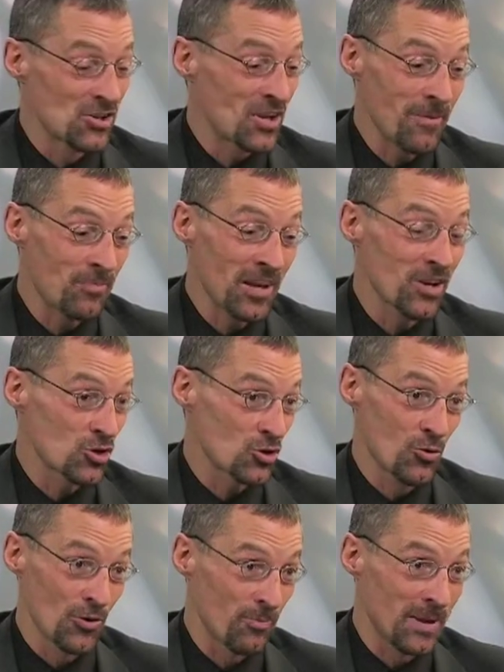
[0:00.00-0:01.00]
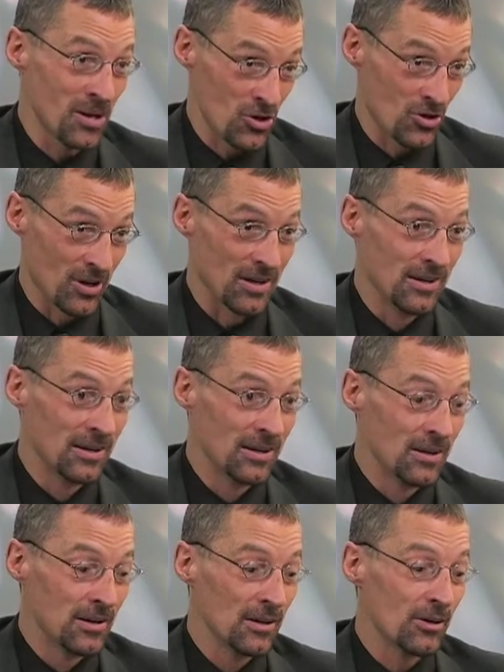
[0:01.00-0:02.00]
Same thing is true with ministry.
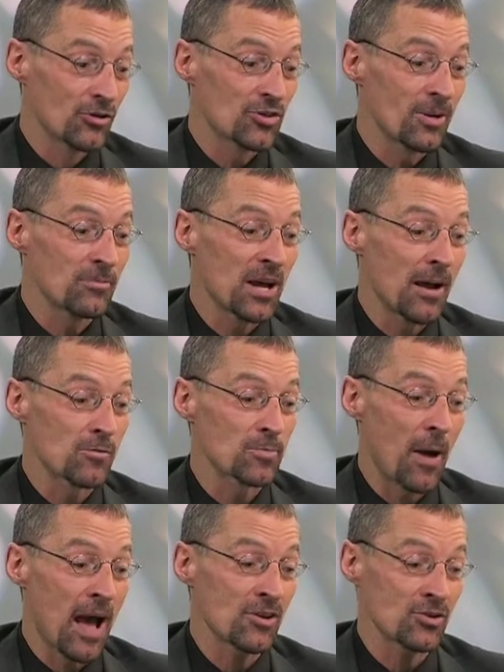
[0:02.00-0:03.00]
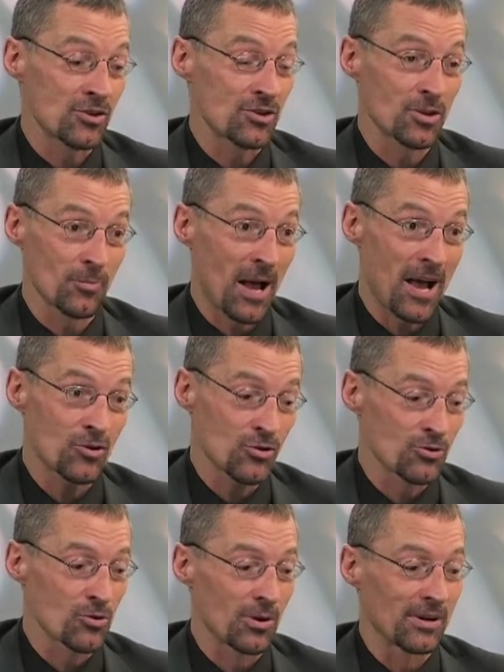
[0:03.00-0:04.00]
You know, sometimes pastors, the
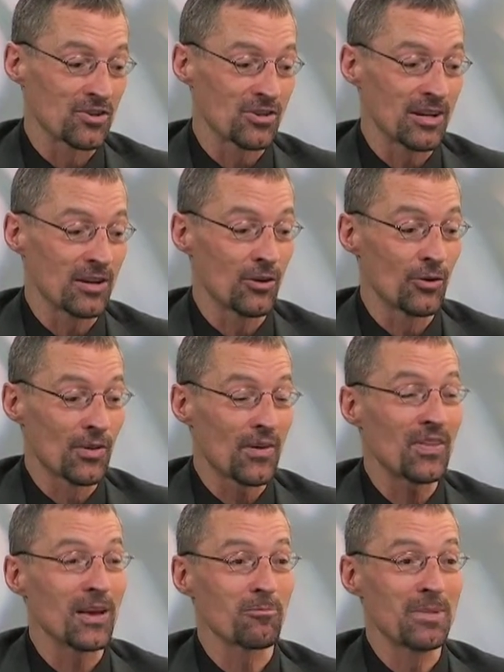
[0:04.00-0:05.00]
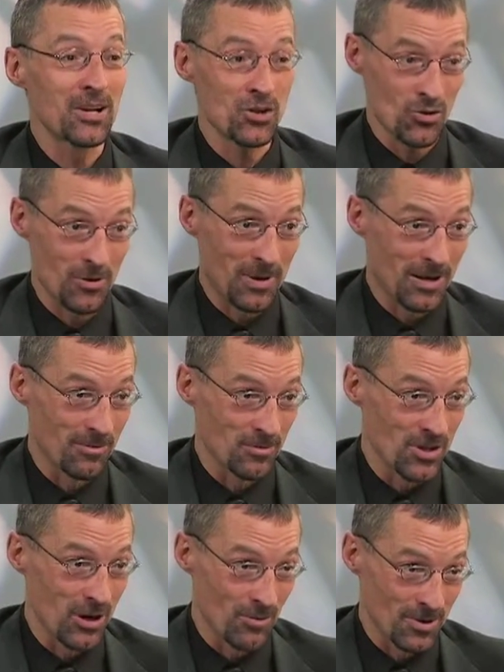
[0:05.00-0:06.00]
pastors who are listening, you know, they think ministry
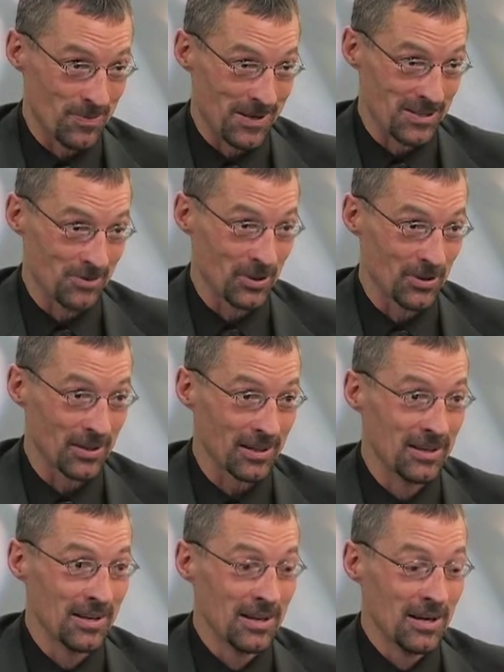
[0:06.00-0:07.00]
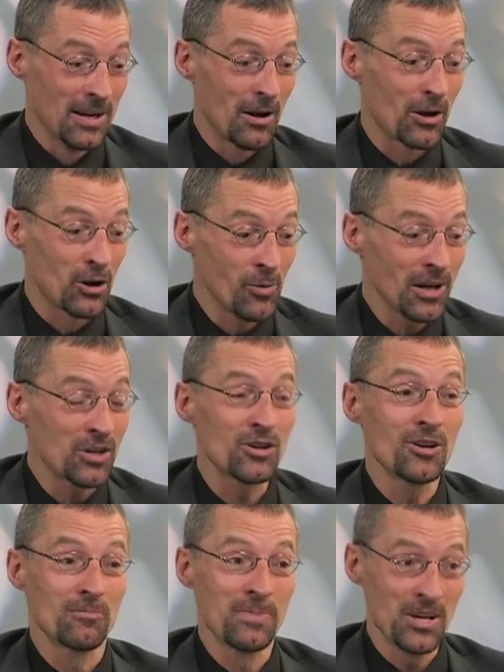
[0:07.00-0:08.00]
becomes their responsibility. Now, you want to
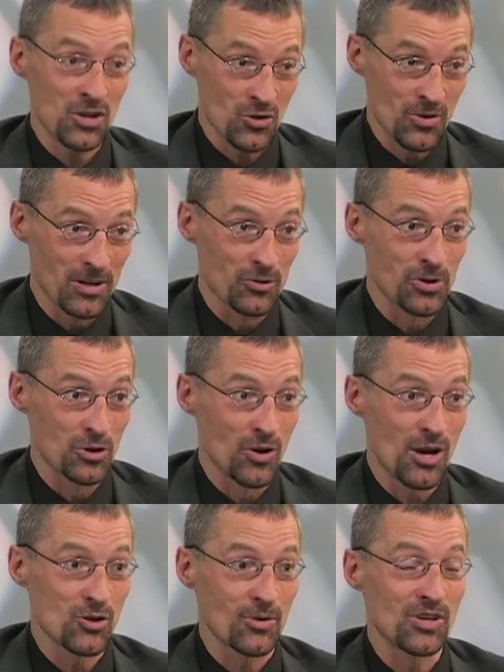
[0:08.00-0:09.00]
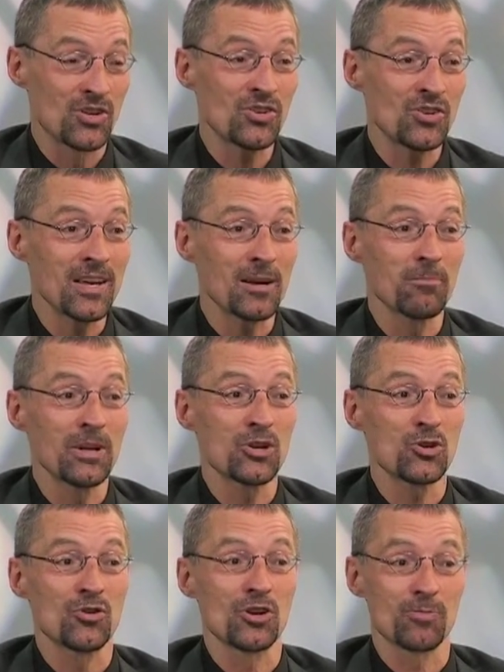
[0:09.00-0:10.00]
turn ministry into a drudgery. Just think
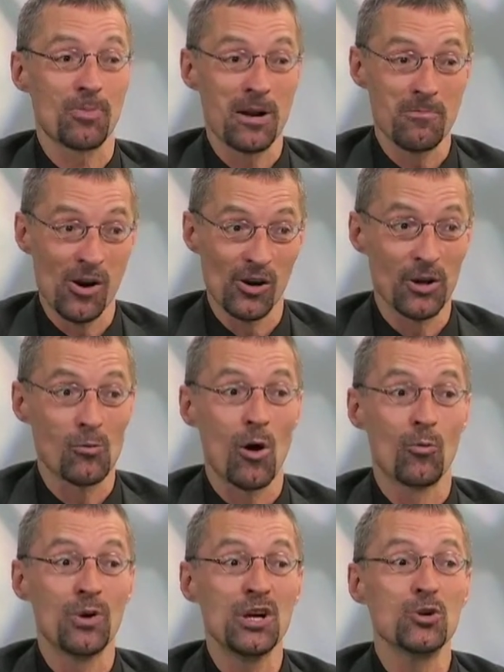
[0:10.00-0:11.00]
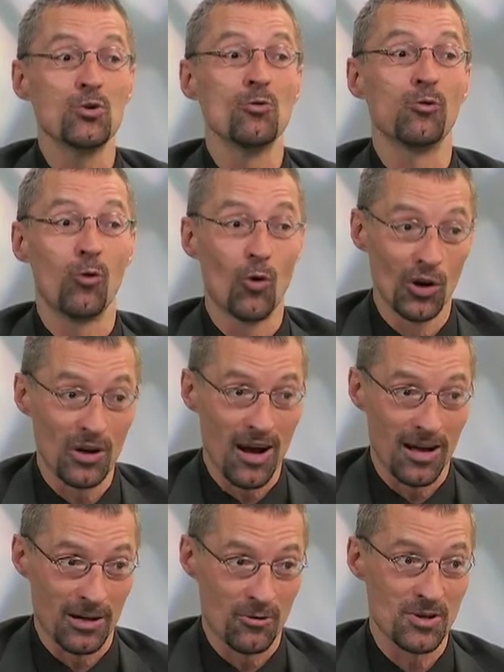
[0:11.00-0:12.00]
ministry is primarily what we do for
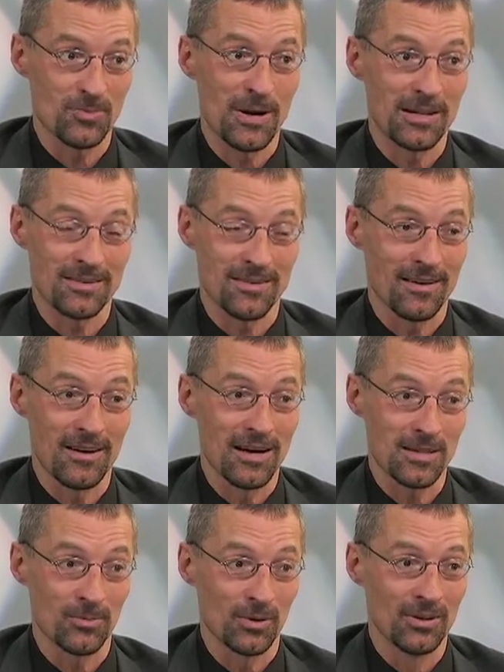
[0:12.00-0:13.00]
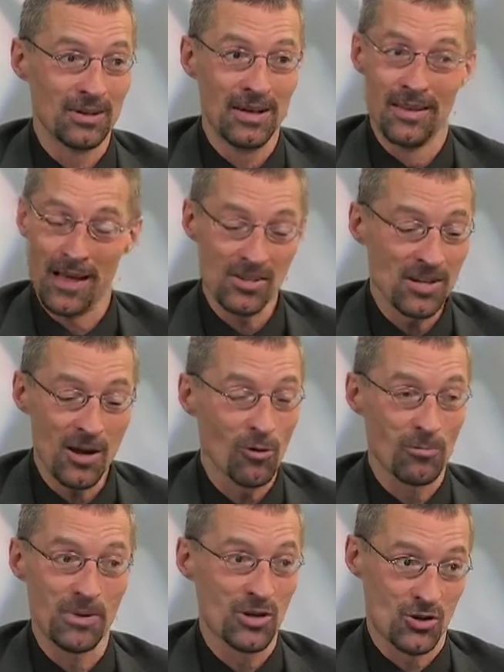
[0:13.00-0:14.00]
God in response to the gospel. That's not
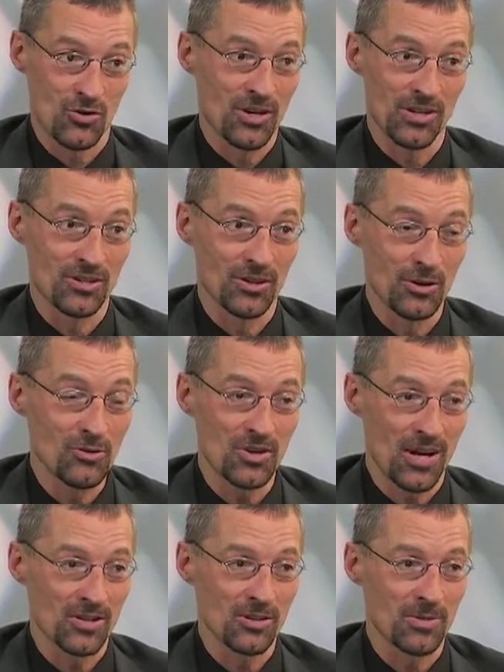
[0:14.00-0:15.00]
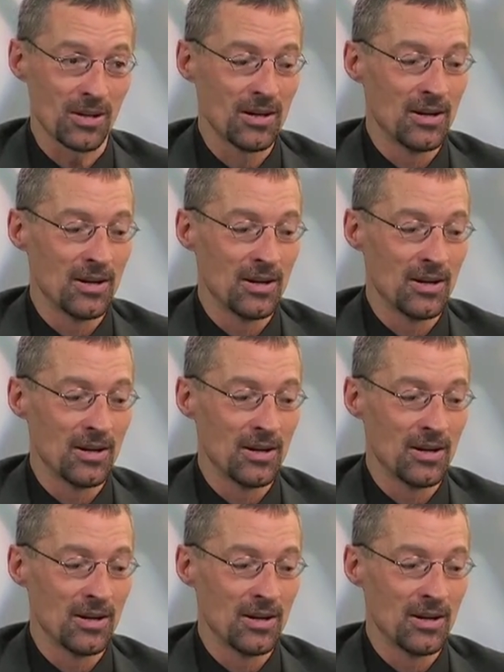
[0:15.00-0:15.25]
what ministry is in the New Testament.